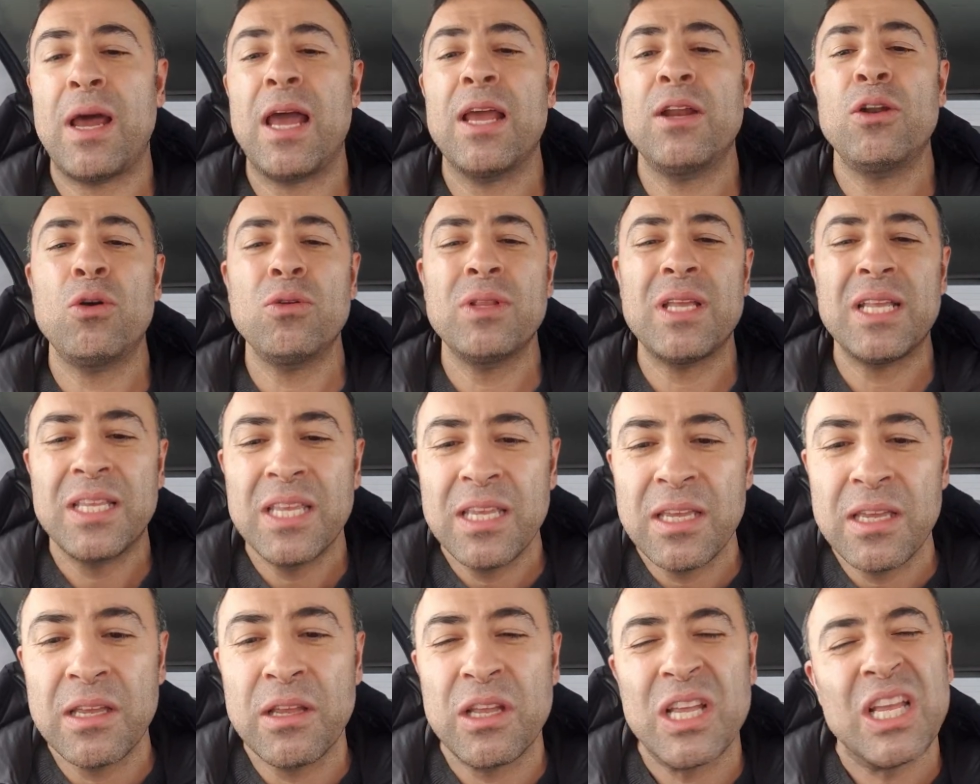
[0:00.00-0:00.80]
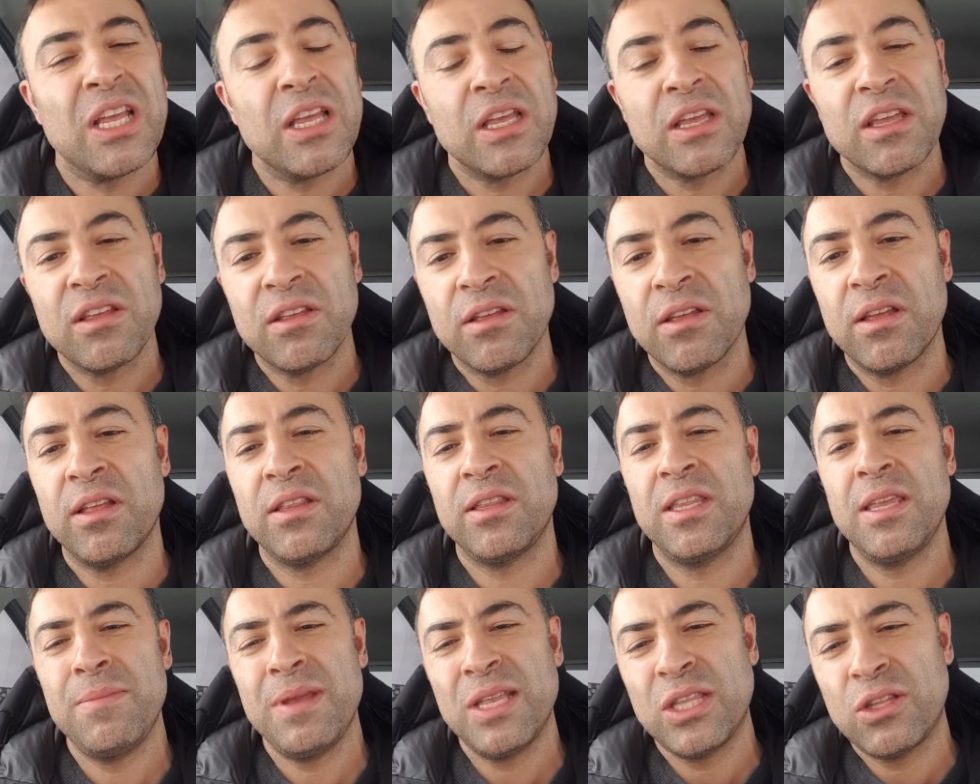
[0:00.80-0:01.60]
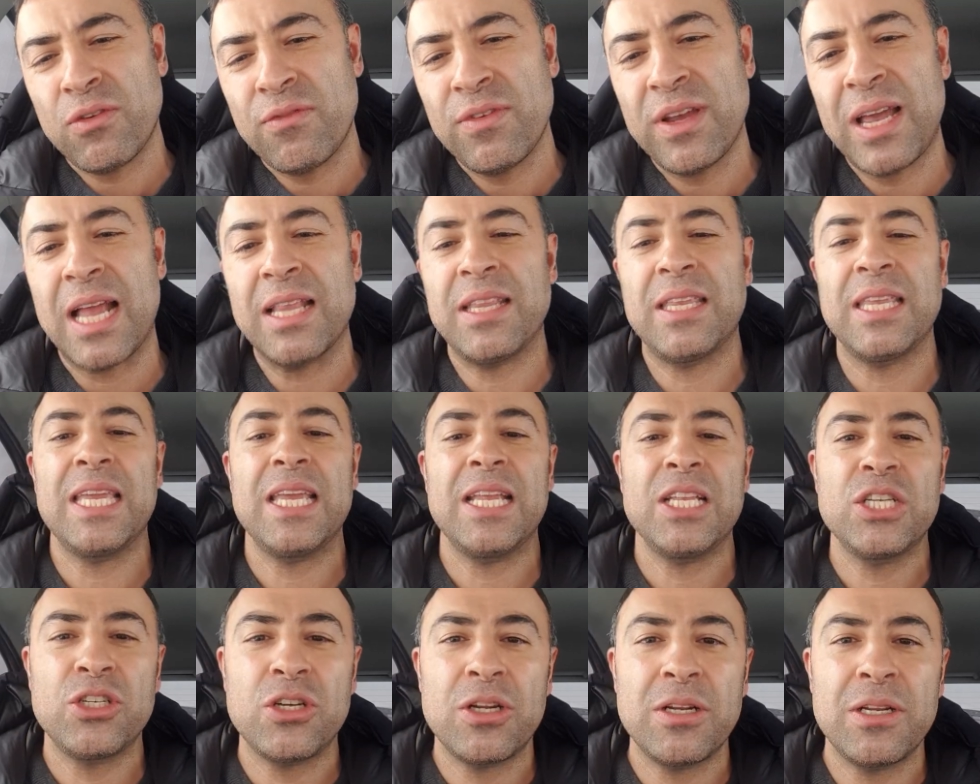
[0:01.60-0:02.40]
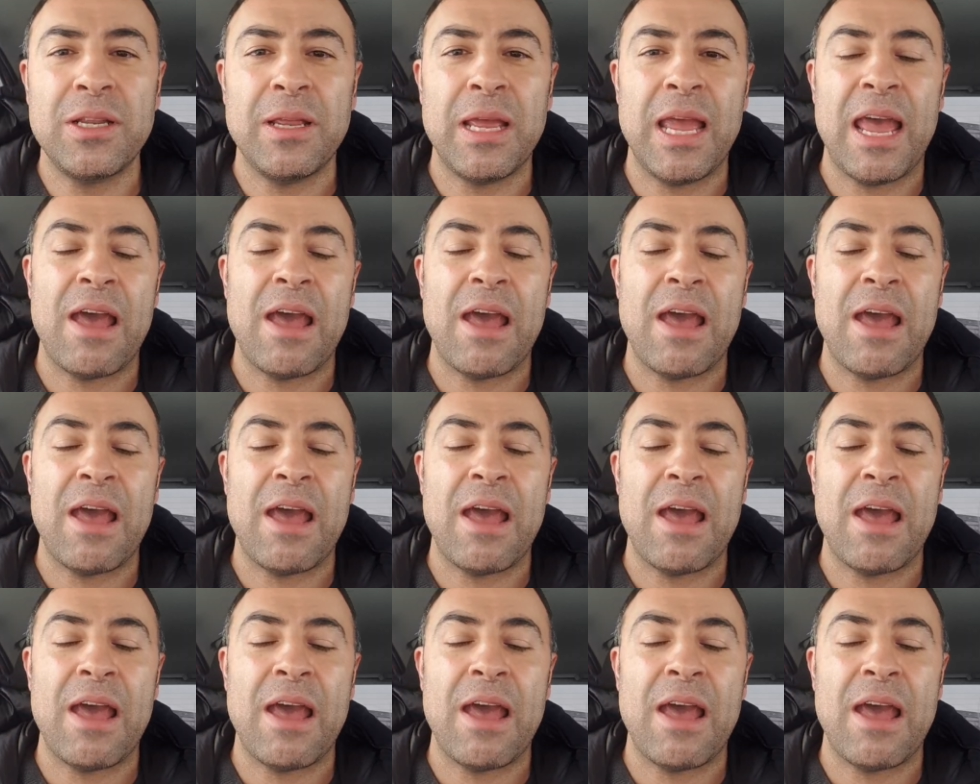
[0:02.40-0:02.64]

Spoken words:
I know that Dimitrov got injured